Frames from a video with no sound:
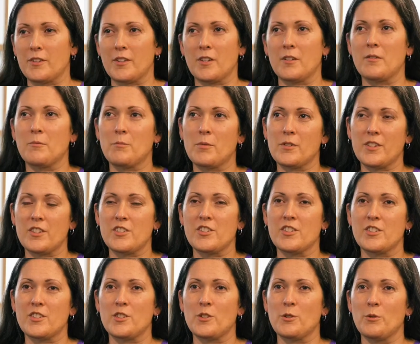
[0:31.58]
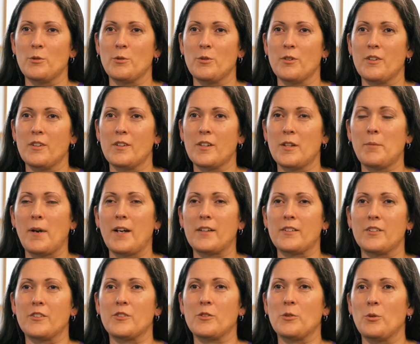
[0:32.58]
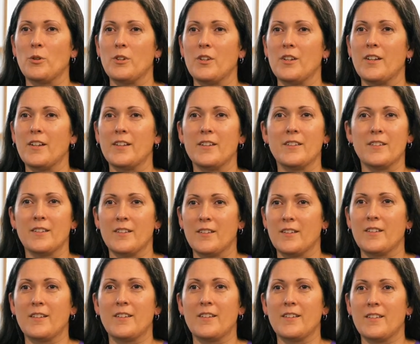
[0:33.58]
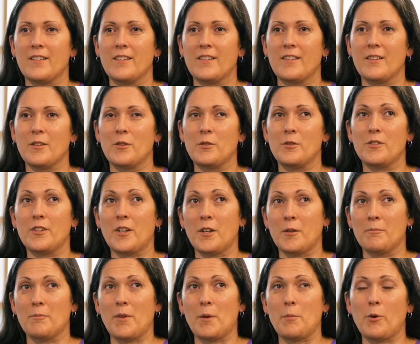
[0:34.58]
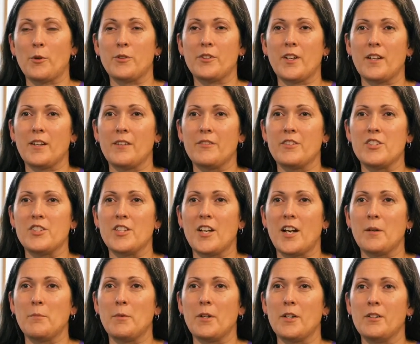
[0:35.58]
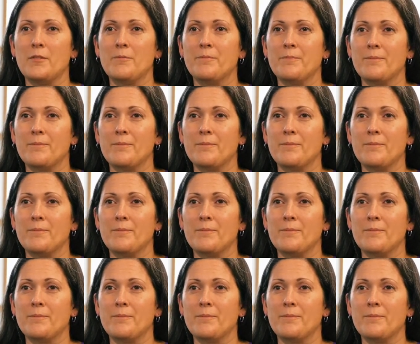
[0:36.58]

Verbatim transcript: in a position to get back to school and use um, my post 9-11 GI Bill.